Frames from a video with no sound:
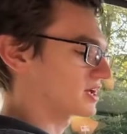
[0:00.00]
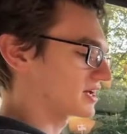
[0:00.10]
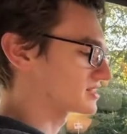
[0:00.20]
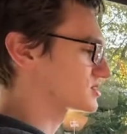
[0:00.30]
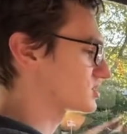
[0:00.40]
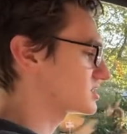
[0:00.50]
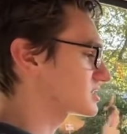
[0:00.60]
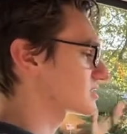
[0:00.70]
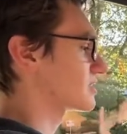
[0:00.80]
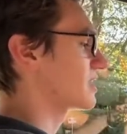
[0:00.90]
It's
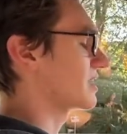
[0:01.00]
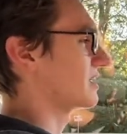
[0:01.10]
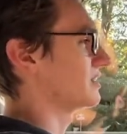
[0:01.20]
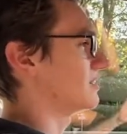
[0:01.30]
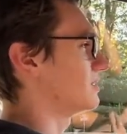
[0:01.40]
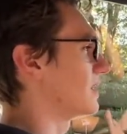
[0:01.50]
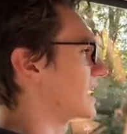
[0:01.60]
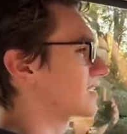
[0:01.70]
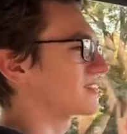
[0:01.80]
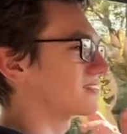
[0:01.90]
just
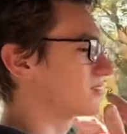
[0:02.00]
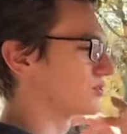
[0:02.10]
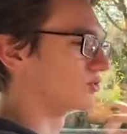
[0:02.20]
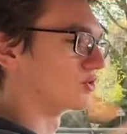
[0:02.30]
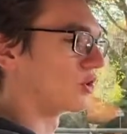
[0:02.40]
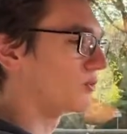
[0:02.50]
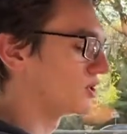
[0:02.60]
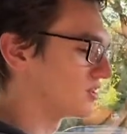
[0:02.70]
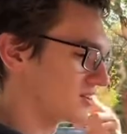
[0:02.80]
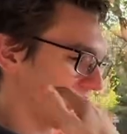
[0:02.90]
like
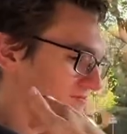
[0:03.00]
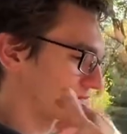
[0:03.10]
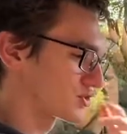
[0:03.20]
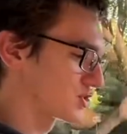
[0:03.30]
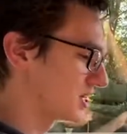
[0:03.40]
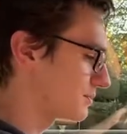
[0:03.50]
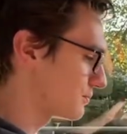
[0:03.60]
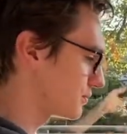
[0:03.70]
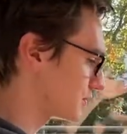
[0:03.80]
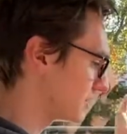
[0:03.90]
normal cheap
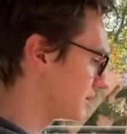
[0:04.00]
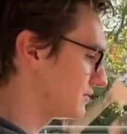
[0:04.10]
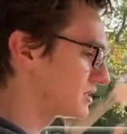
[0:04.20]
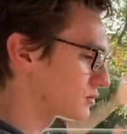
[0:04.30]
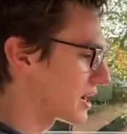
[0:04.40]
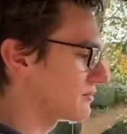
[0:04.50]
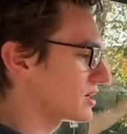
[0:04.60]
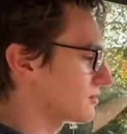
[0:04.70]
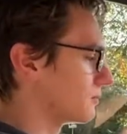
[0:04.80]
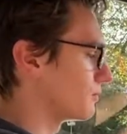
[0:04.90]
EV driving,
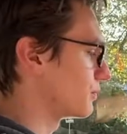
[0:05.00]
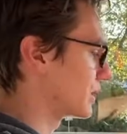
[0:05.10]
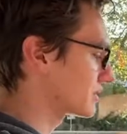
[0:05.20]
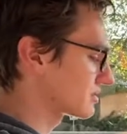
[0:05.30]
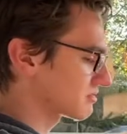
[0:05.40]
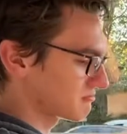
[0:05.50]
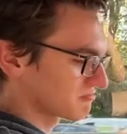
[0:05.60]
but